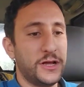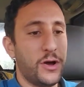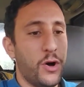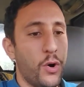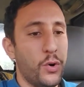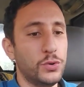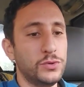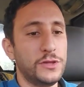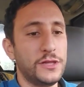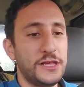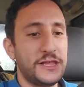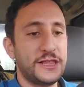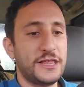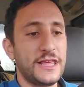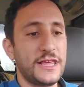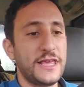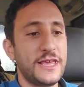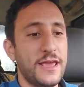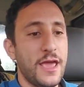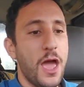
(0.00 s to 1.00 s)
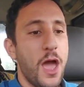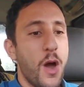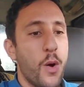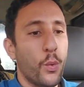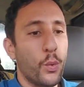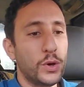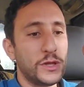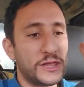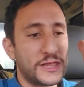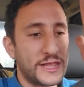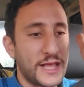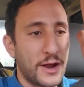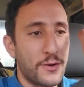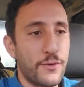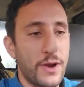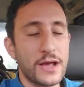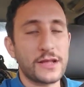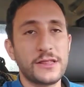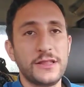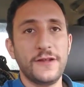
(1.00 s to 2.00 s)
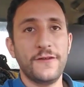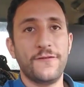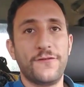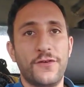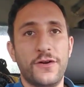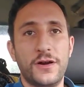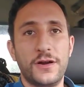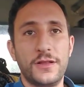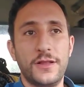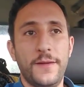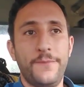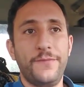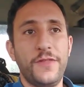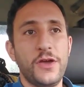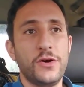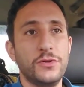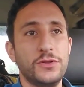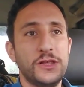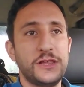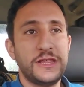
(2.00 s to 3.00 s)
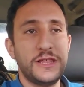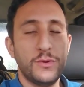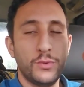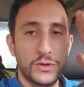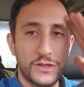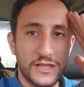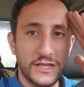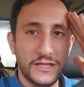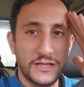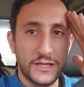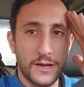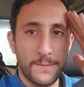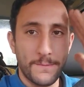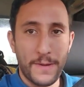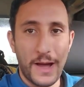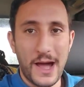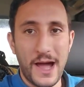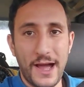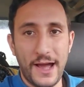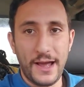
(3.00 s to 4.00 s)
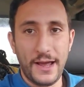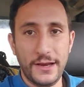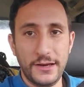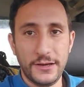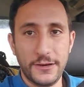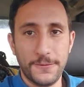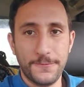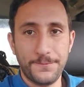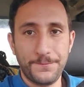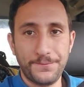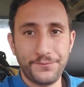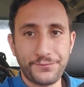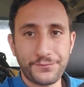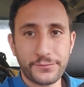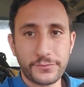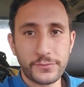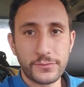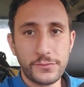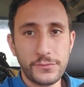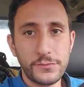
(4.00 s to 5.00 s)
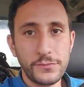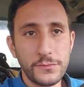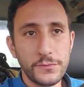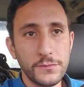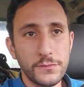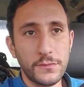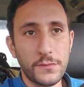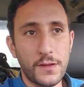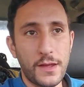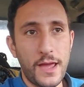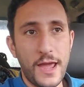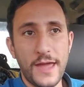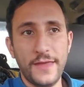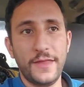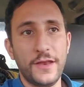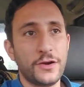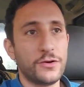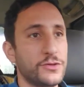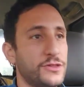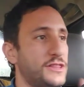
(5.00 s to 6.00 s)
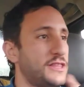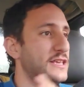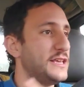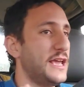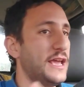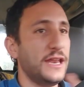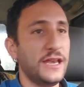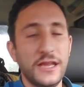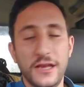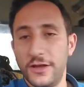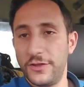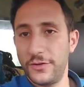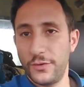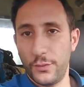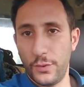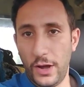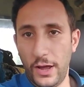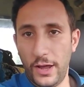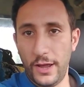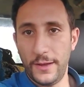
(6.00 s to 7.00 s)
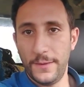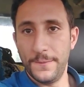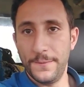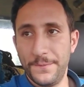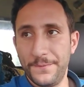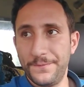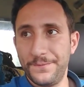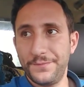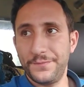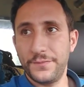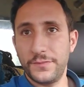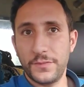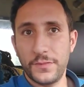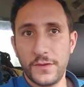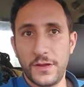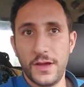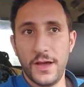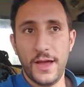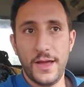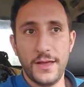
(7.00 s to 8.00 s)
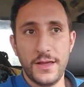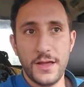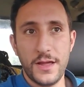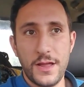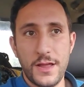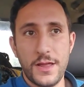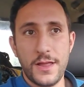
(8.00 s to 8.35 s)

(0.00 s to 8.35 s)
They only see what's directly in front of them. They only see what's in their mind. And they don't see any other way. Okay.